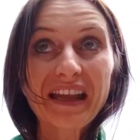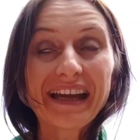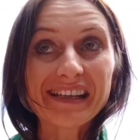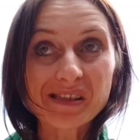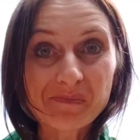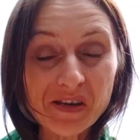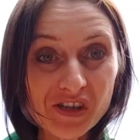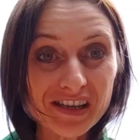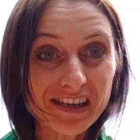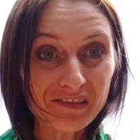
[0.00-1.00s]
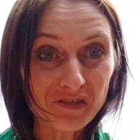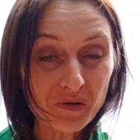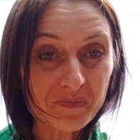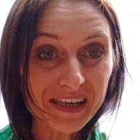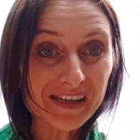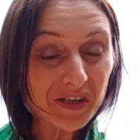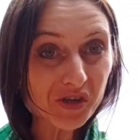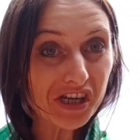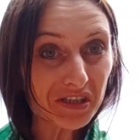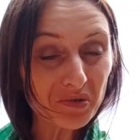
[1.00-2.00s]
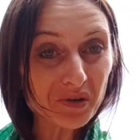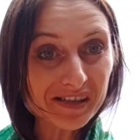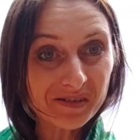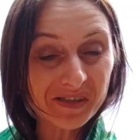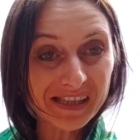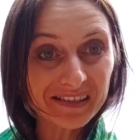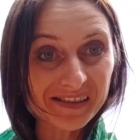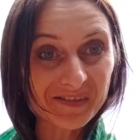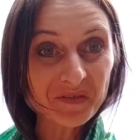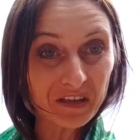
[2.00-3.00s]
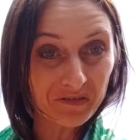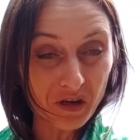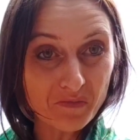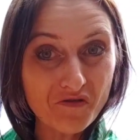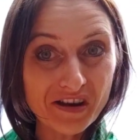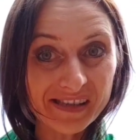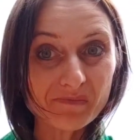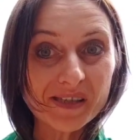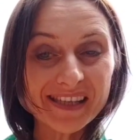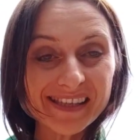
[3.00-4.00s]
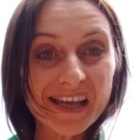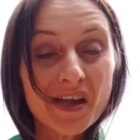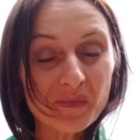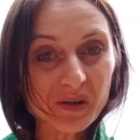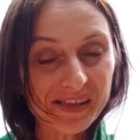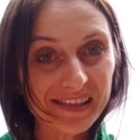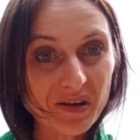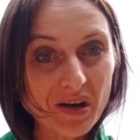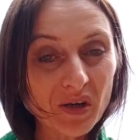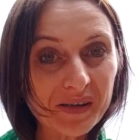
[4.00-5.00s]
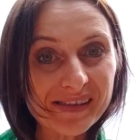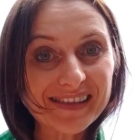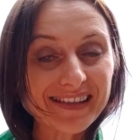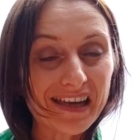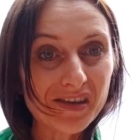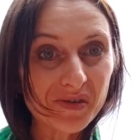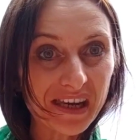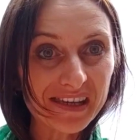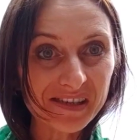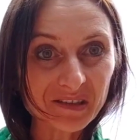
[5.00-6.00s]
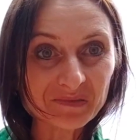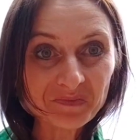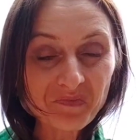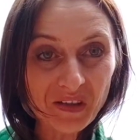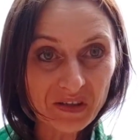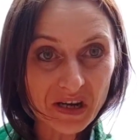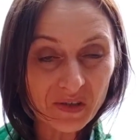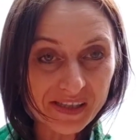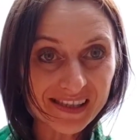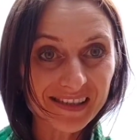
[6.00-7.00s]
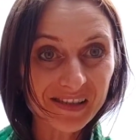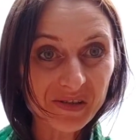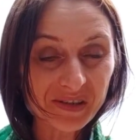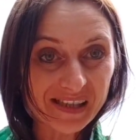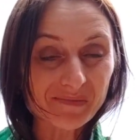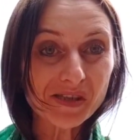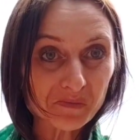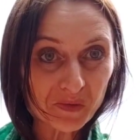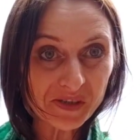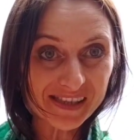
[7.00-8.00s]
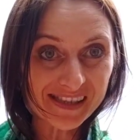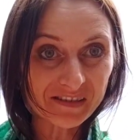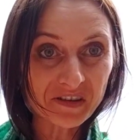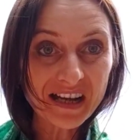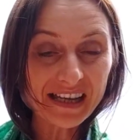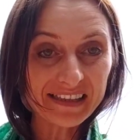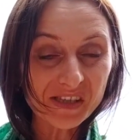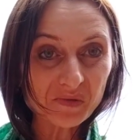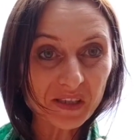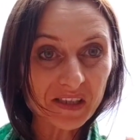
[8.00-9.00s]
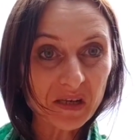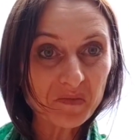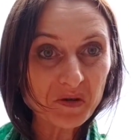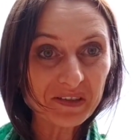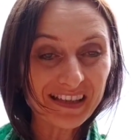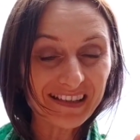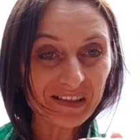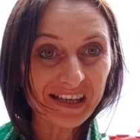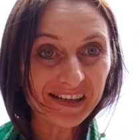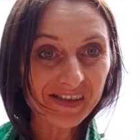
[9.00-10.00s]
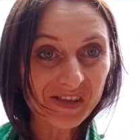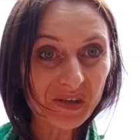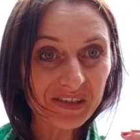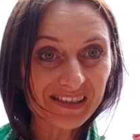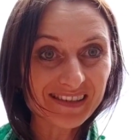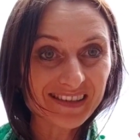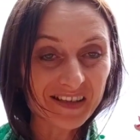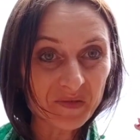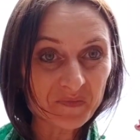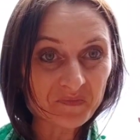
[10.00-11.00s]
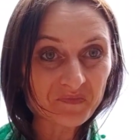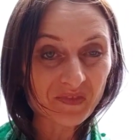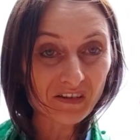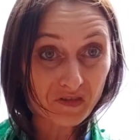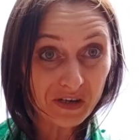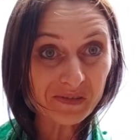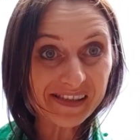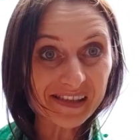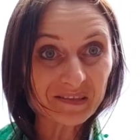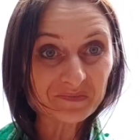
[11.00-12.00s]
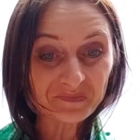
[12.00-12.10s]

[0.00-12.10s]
especially if you begin to share the oils with others, if you embrace the business, because then you are constantly educating, you are constantly doing something positive, and this will keep you in a certain frequency.